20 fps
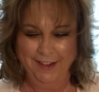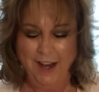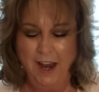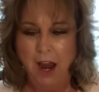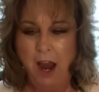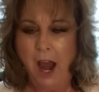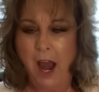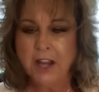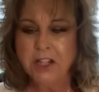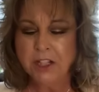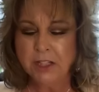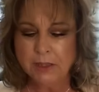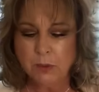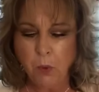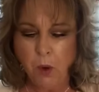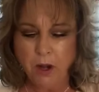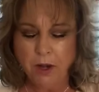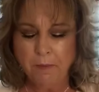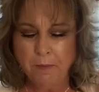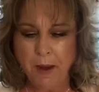I just
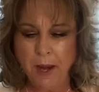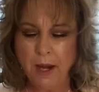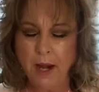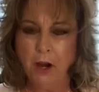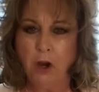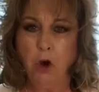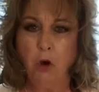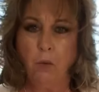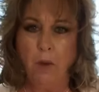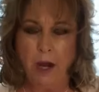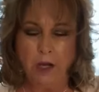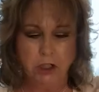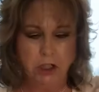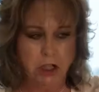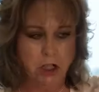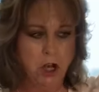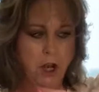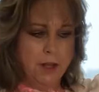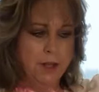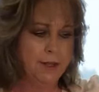want to make a correction
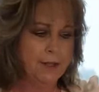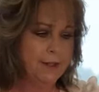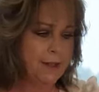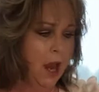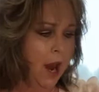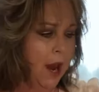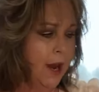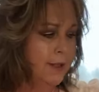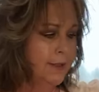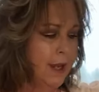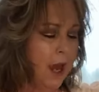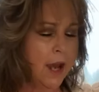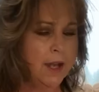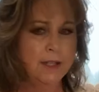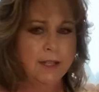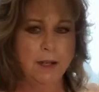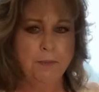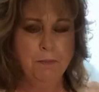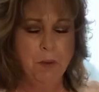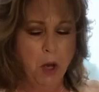on the size. I
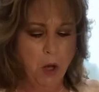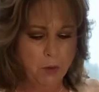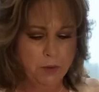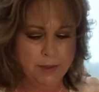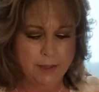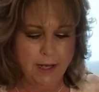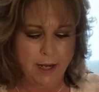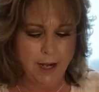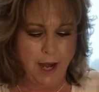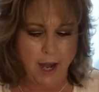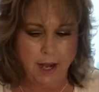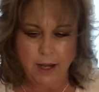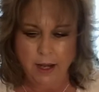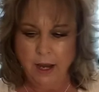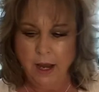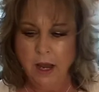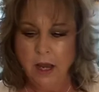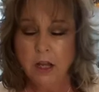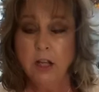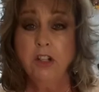did post it. I
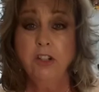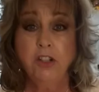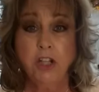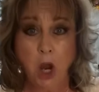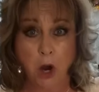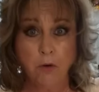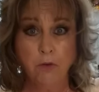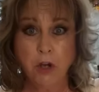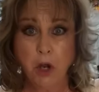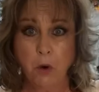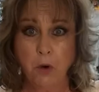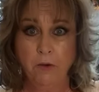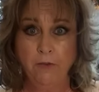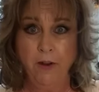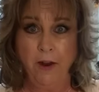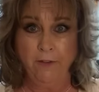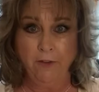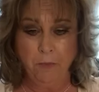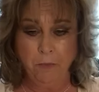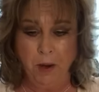don't know if
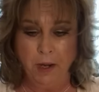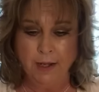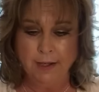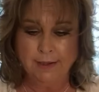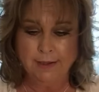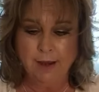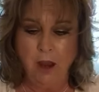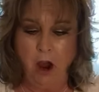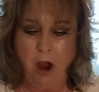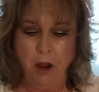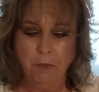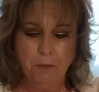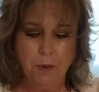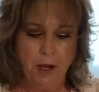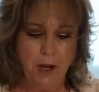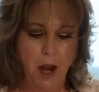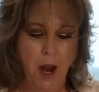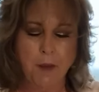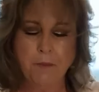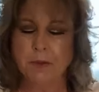everybody saw it, but
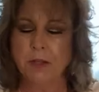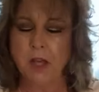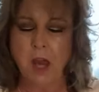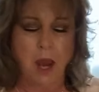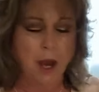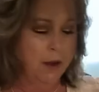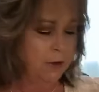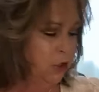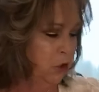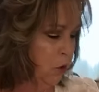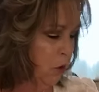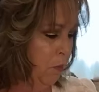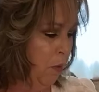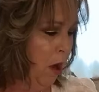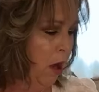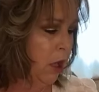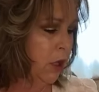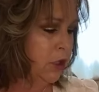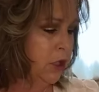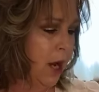I do
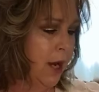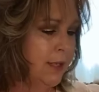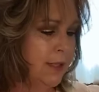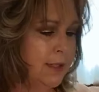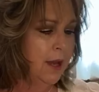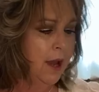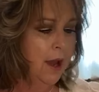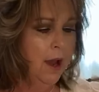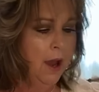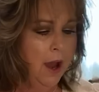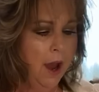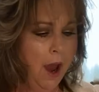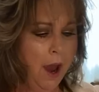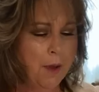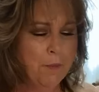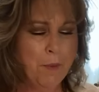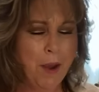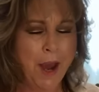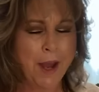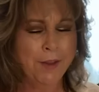apologize.
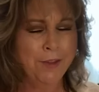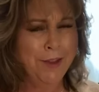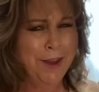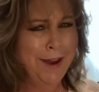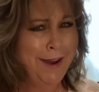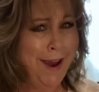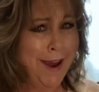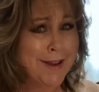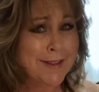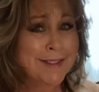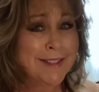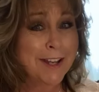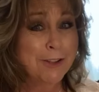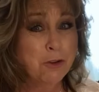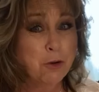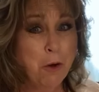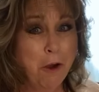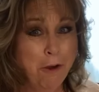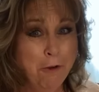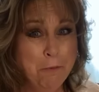I think I said
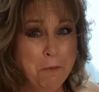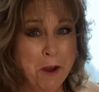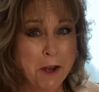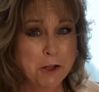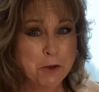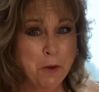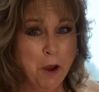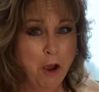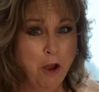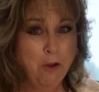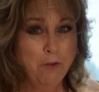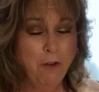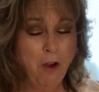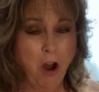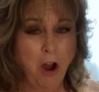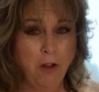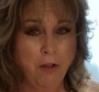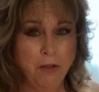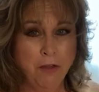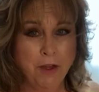12 by 12
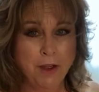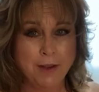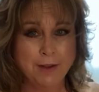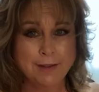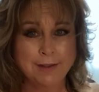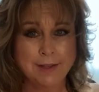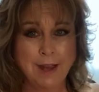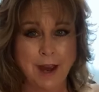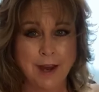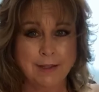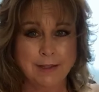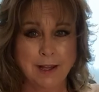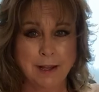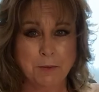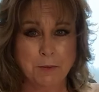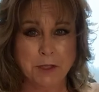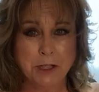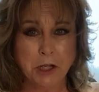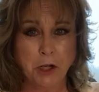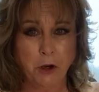on the size of the
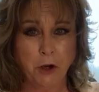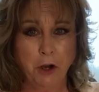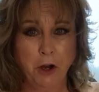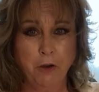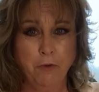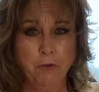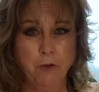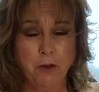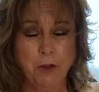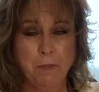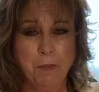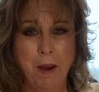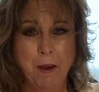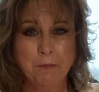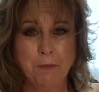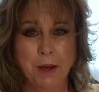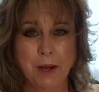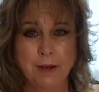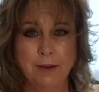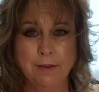material for the
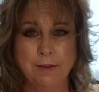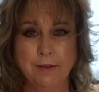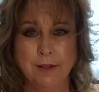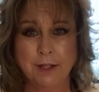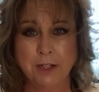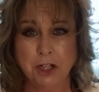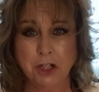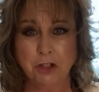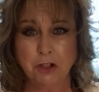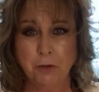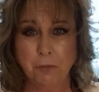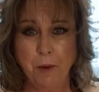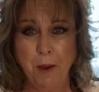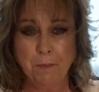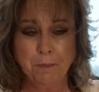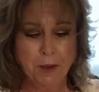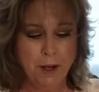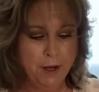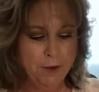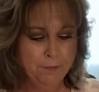pumpkin, the tissue
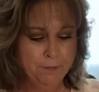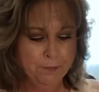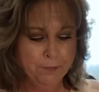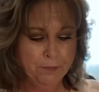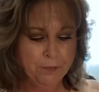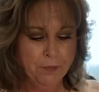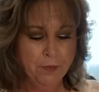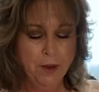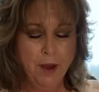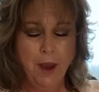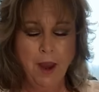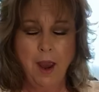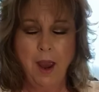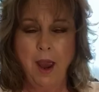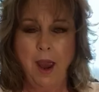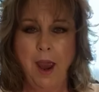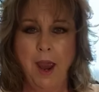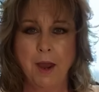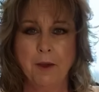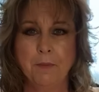pumpkin.
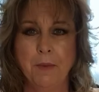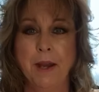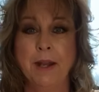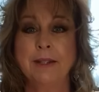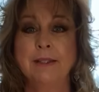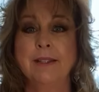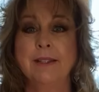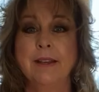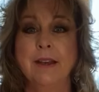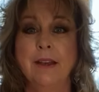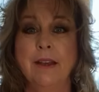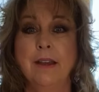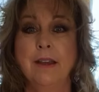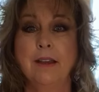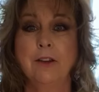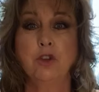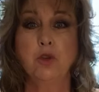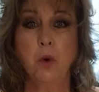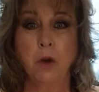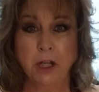It's
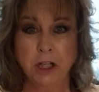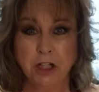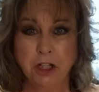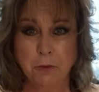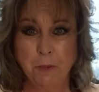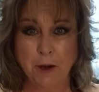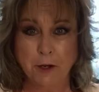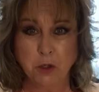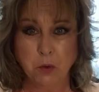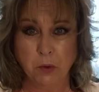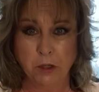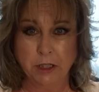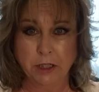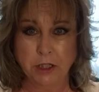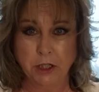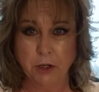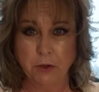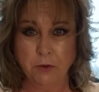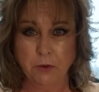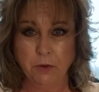22 by
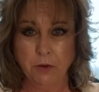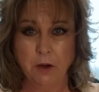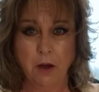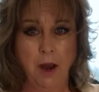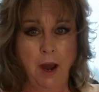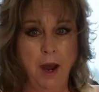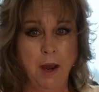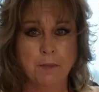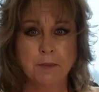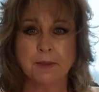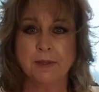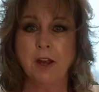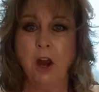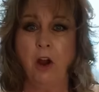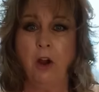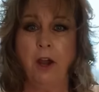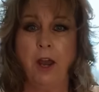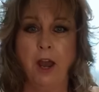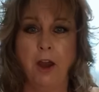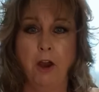22. I'm
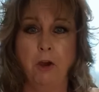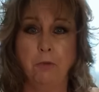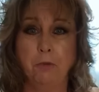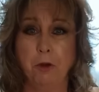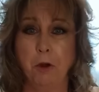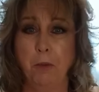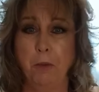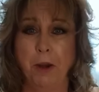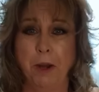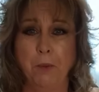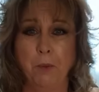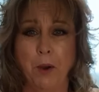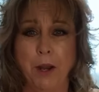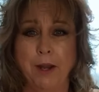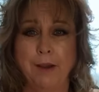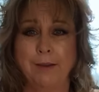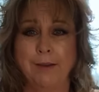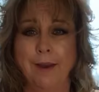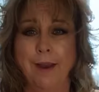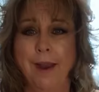sorry. I hope nobody went
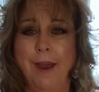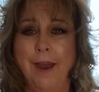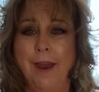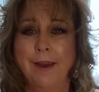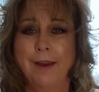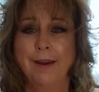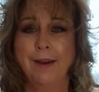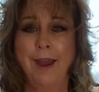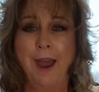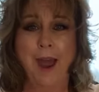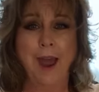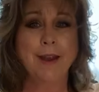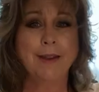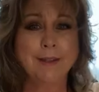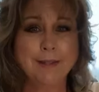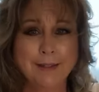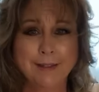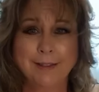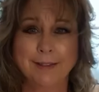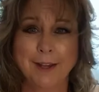and
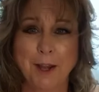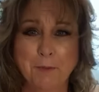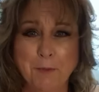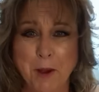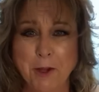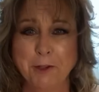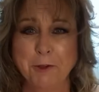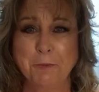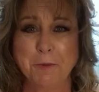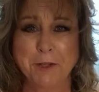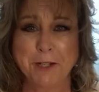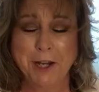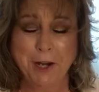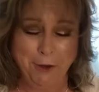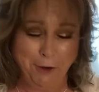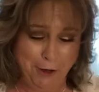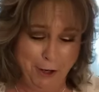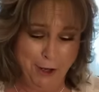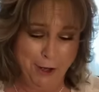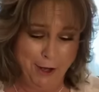cut a bunch of
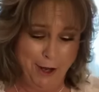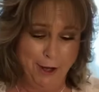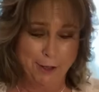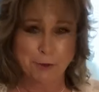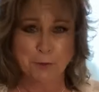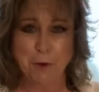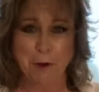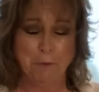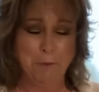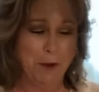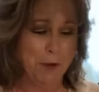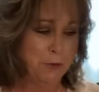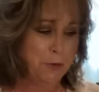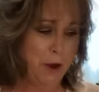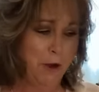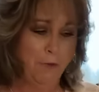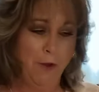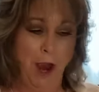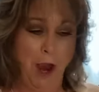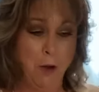material at 12 by
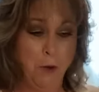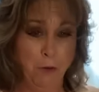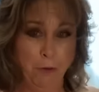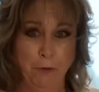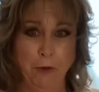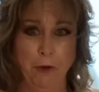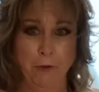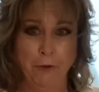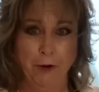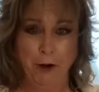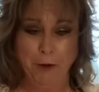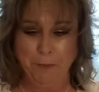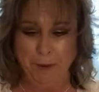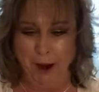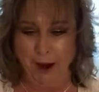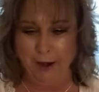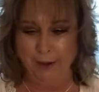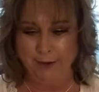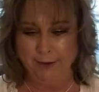12. I will feel very bad